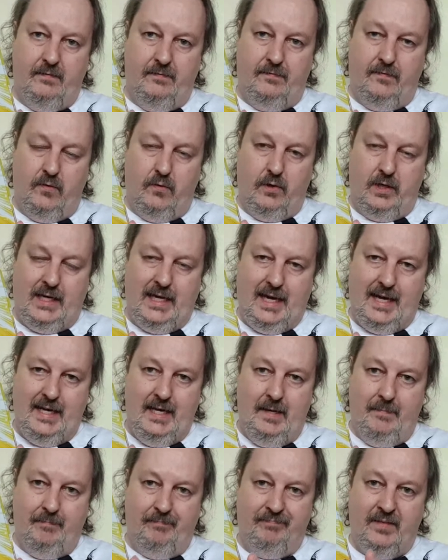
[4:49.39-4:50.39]

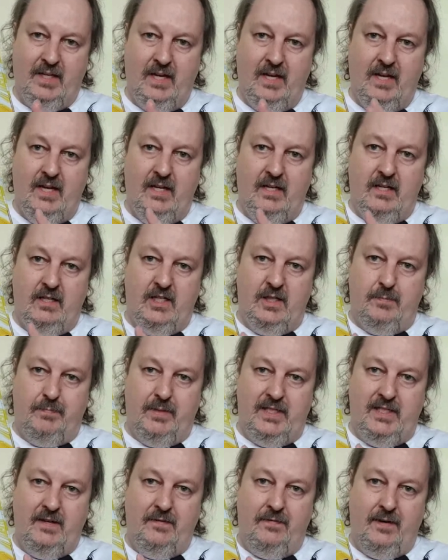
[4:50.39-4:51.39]
4K
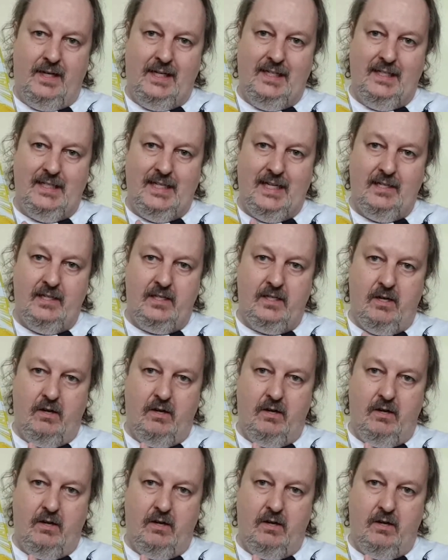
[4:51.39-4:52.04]
specifically says